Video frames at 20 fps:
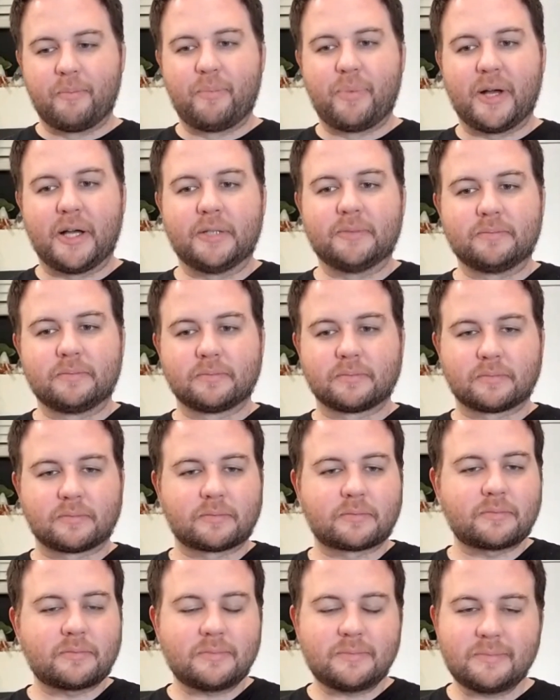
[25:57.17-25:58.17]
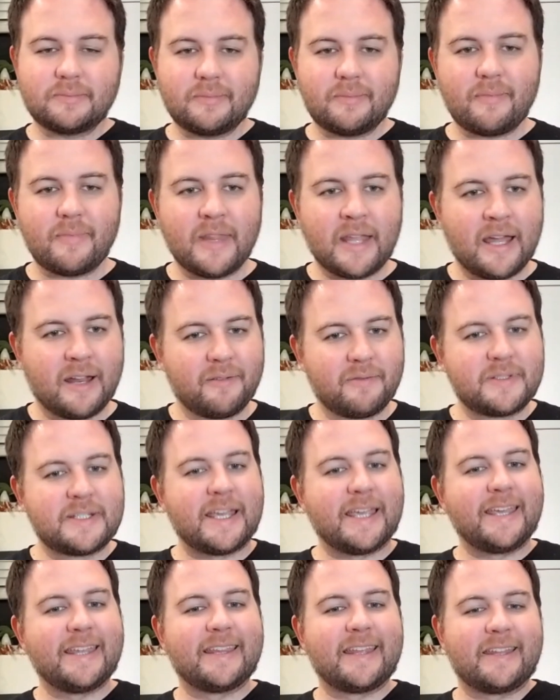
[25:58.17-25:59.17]
but kind of
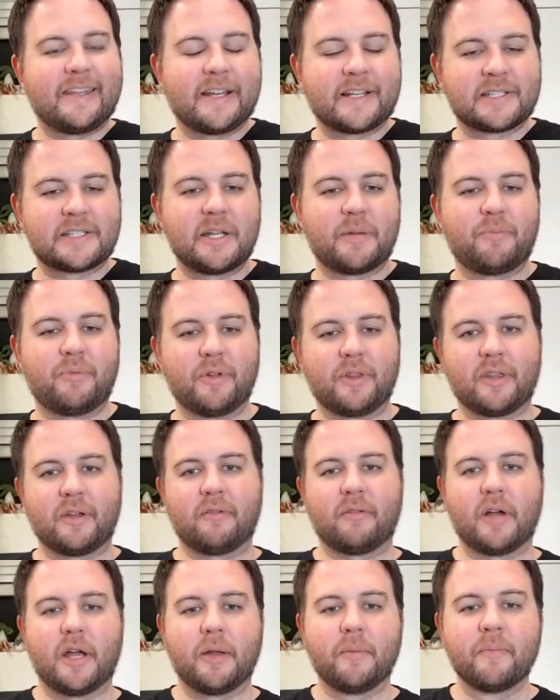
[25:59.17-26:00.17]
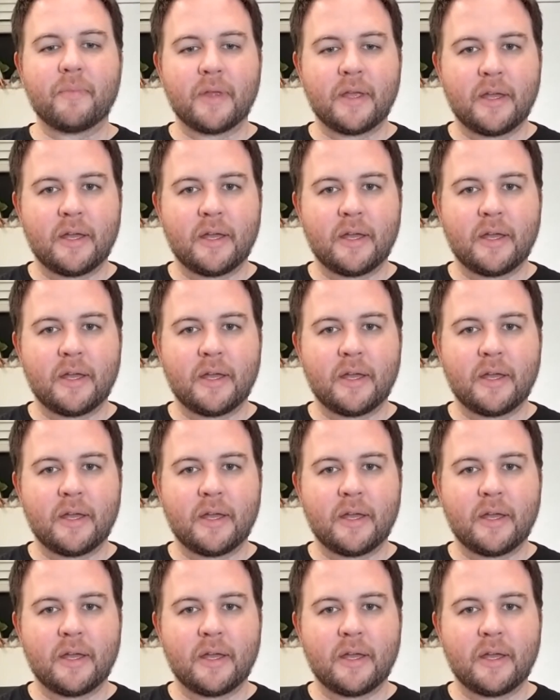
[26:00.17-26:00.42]
taking that next step with it, right?